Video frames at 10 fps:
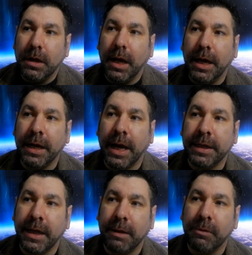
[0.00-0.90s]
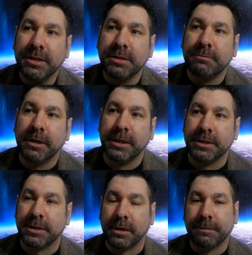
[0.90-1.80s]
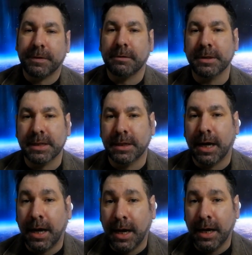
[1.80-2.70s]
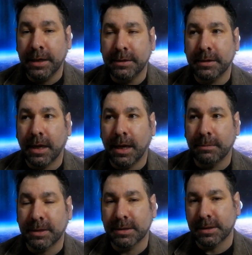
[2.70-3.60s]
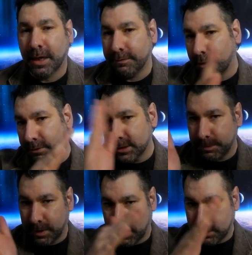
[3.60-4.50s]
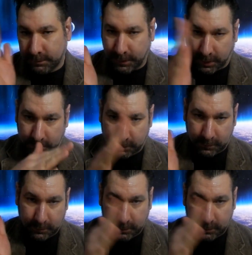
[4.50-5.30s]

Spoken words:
I wasn't really sure if there was a God, because I've always been on the fence